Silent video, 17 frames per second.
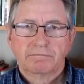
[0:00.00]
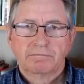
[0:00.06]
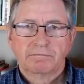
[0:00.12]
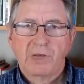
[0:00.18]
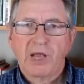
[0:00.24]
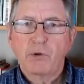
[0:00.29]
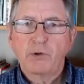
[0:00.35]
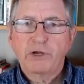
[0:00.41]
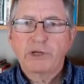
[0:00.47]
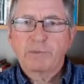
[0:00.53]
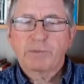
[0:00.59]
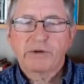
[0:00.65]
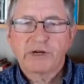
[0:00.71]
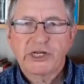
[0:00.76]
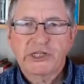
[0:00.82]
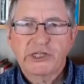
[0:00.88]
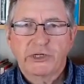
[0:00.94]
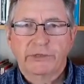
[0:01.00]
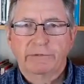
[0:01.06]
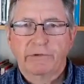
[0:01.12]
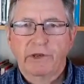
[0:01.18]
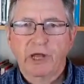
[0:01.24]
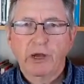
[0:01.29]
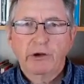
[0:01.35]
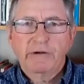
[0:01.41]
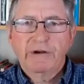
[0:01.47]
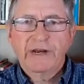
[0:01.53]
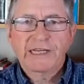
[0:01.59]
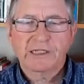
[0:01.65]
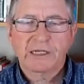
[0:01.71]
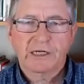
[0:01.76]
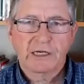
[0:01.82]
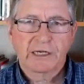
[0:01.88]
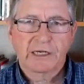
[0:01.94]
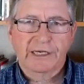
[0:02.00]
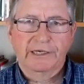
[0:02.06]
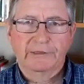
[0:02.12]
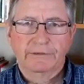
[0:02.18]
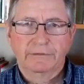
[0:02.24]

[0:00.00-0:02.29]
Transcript: Lower depression, lower anxiety.